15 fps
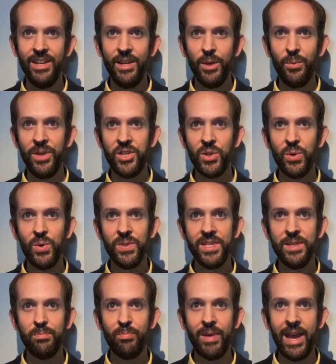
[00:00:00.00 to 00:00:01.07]
which
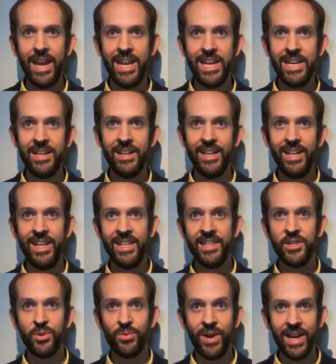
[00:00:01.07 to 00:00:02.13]
causes pain either
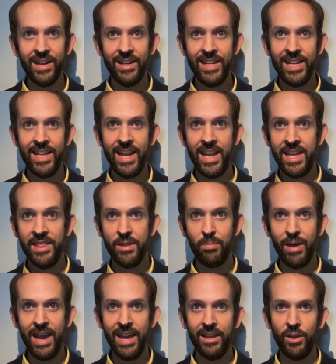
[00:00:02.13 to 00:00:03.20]
directly in the
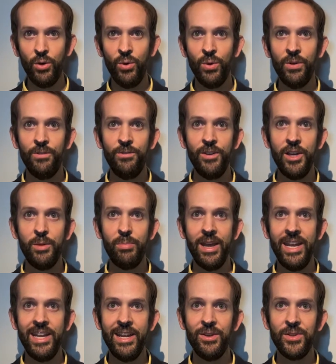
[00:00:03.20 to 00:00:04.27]
back or referred
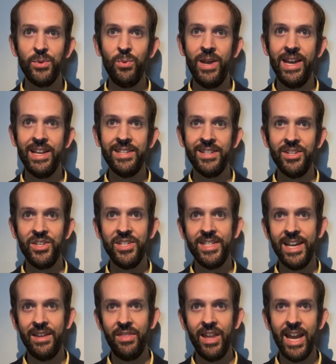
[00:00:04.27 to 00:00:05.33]
pain elsewhere, such as
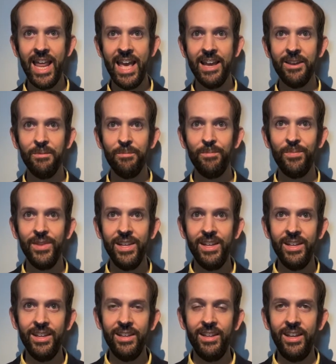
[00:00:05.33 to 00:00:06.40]
down the leg.
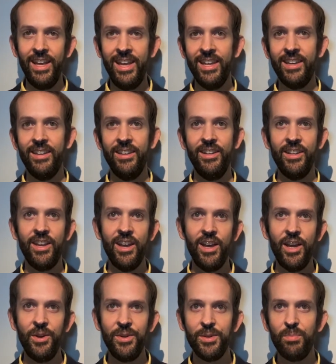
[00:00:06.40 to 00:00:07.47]
It can
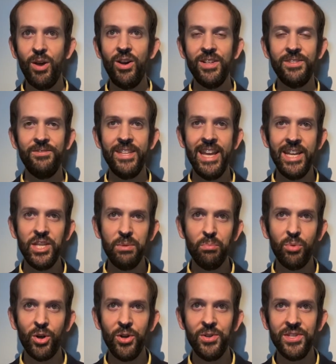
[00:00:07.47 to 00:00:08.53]
occur as part of the aging
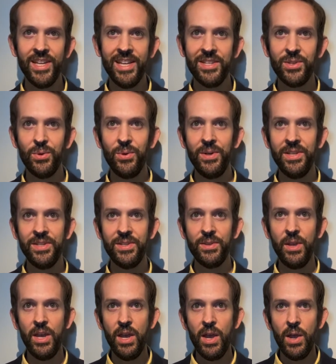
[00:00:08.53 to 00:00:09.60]
process,
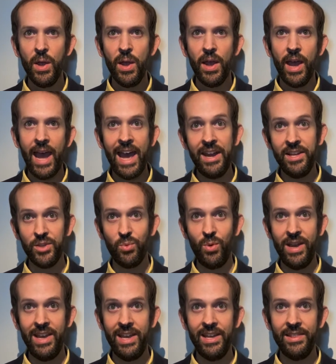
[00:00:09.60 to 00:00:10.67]
and it's
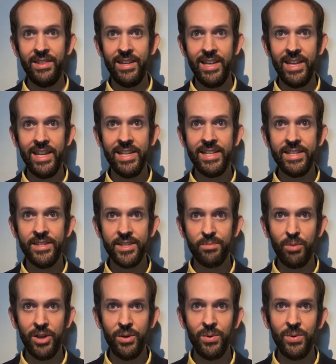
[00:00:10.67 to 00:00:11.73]
where the
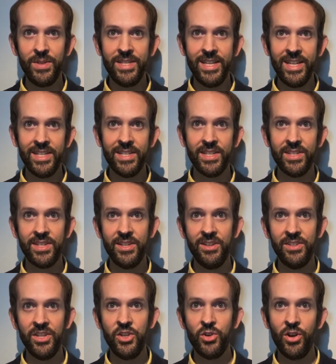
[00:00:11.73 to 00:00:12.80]
spinal discs
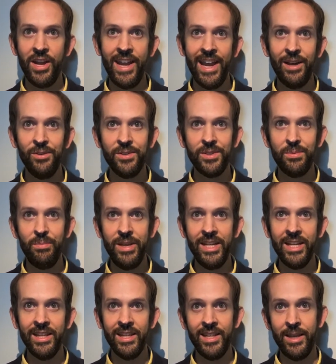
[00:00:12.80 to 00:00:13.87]
start to dry out,
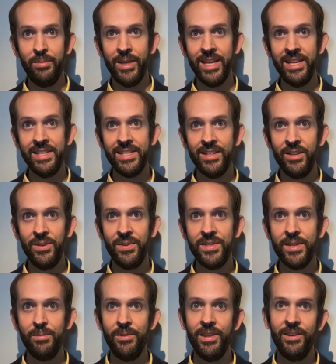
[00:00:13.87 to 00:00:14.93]
meaning that they begin to lose
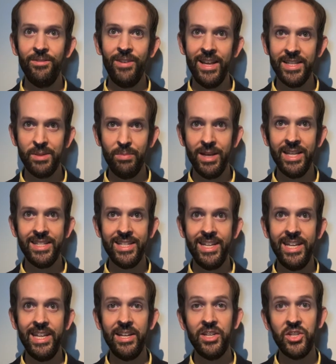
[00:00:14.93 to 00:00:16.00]
some of their
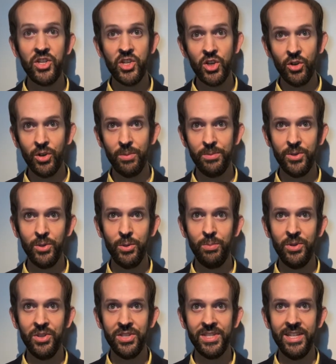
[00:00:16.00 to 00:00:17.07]
flexibility and shock
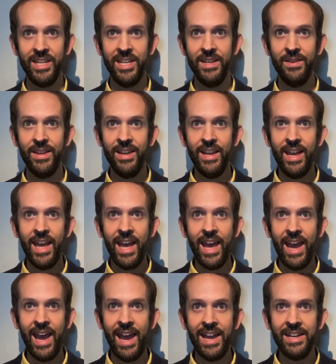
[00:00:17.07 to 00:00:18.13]
absorbency,
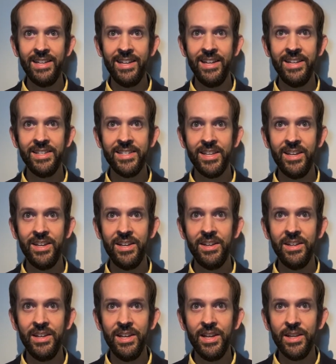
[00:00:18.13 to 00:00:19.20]
and in
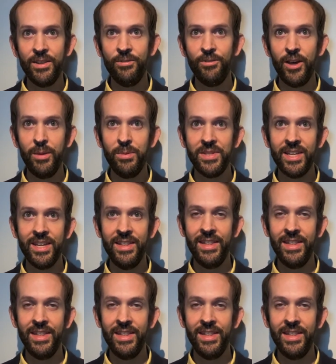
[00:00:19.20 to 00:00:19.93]
turn the fibres can